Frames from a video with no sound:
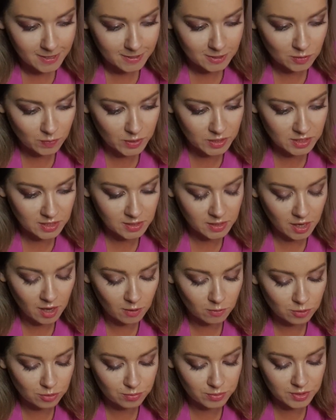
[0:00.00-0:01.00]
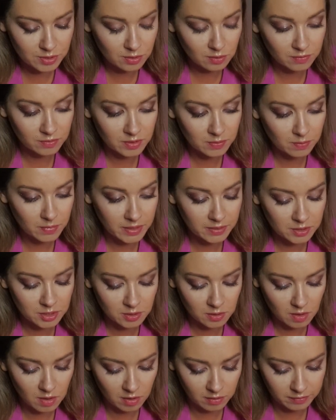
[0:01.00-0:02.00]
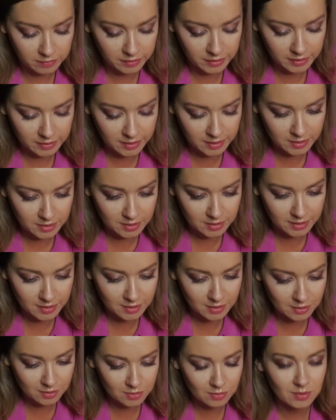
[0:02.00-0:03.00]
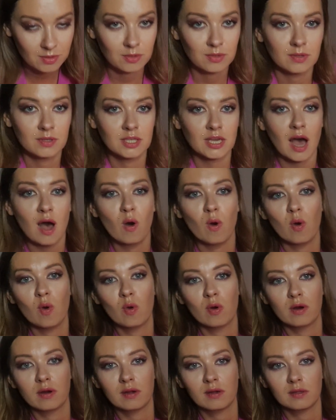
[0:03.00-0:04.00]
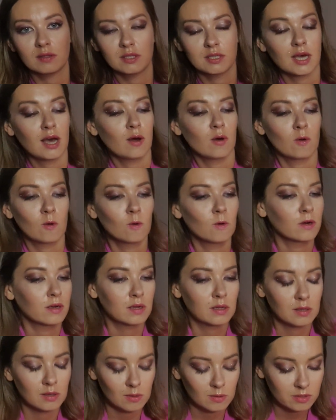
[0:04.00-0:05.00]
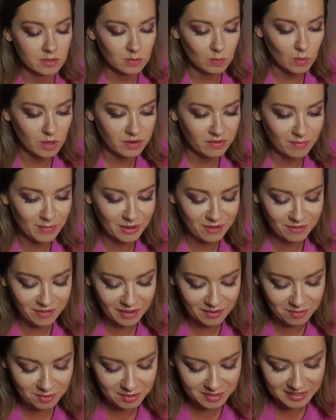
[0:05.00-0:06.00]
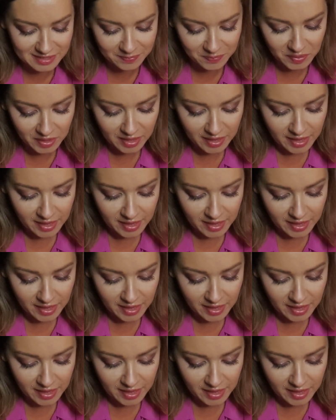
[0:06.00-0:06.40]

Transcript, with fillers: So basically how to resolve the mental conflict. Let's listen to the Tao Oracle. Tao Oracle, also one of my favorites.